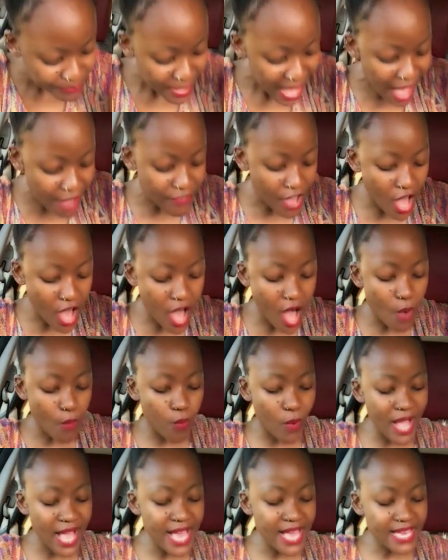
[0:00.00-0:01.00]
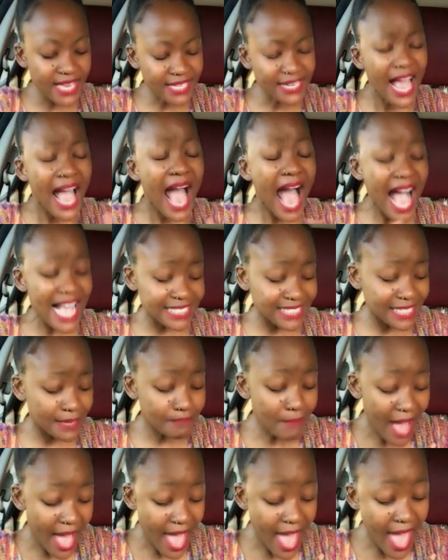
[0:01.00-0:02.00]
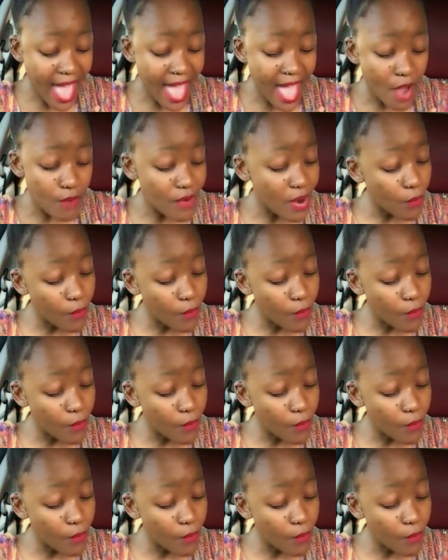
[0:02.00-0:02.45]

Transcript: I've awakened. I see my error.